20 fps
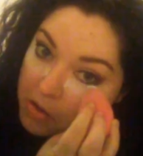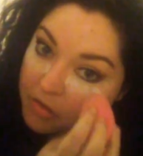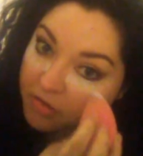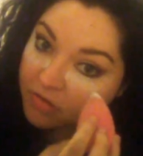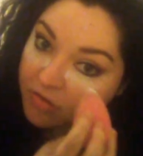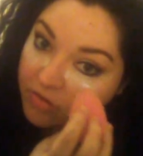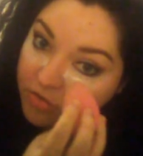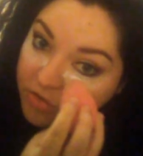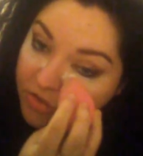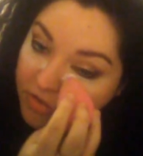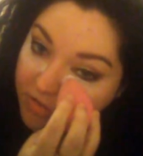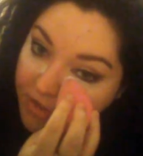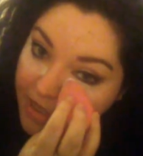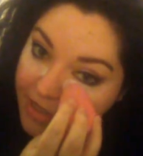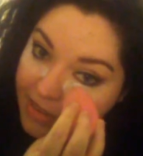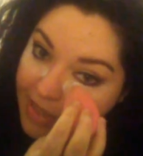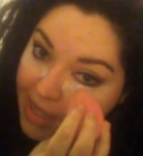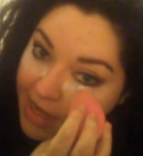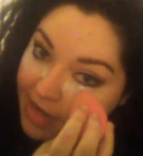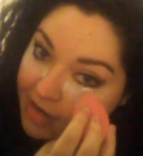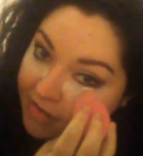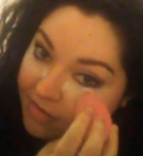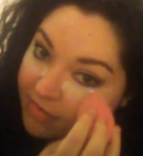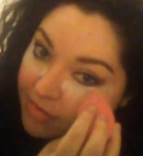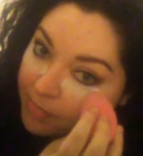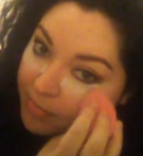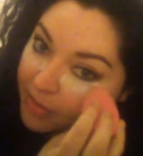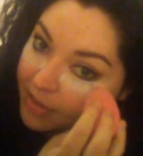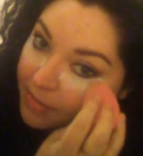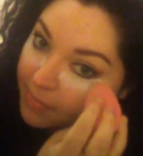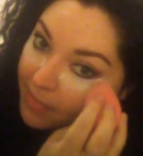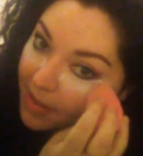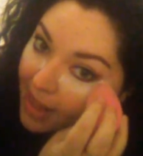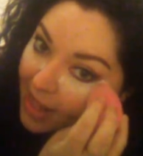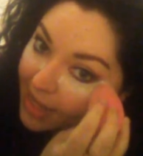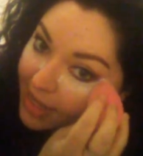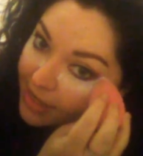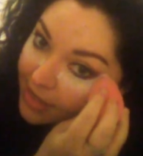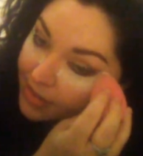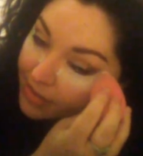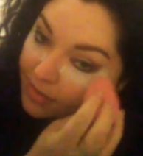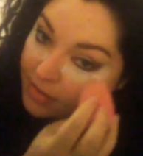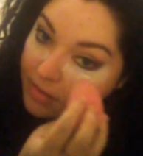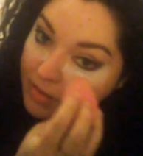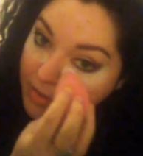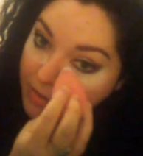So just like that, I simply apply it